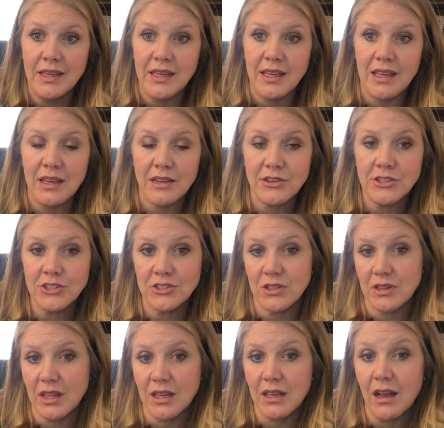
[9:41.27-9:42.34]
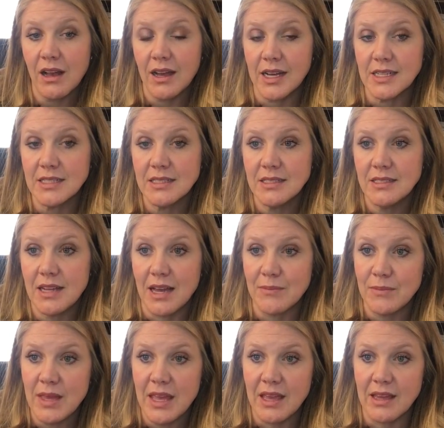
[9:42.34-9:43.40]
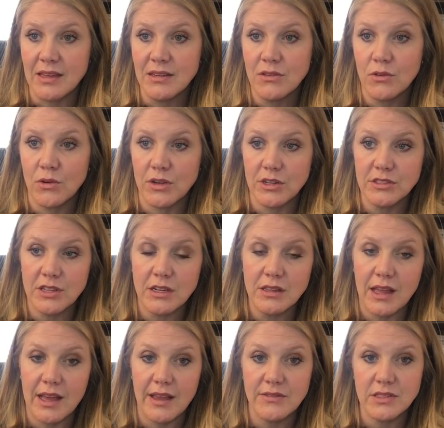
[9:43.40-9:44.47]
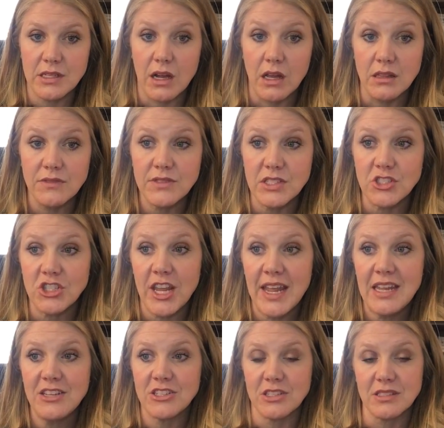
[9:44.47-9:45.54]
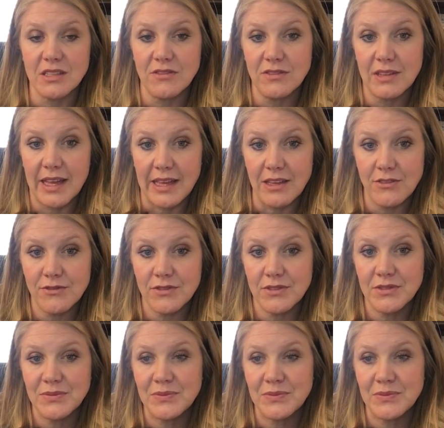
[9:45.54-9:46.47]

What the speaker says: He understood that God, not man, orders our lives in all of the changes of life.